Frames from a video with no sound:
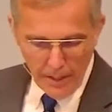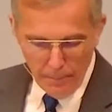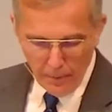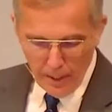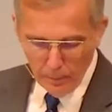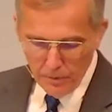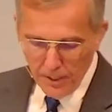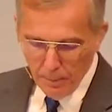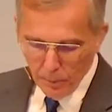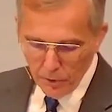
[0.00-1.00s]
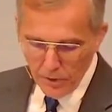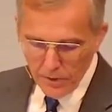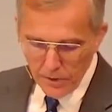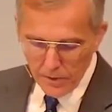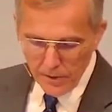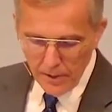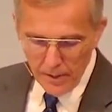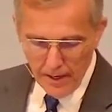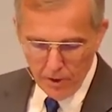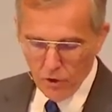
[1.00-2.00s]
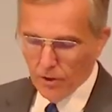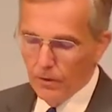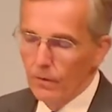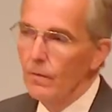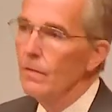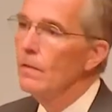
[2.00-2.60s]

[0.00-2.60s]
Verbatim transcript: That problem is that person's sin nature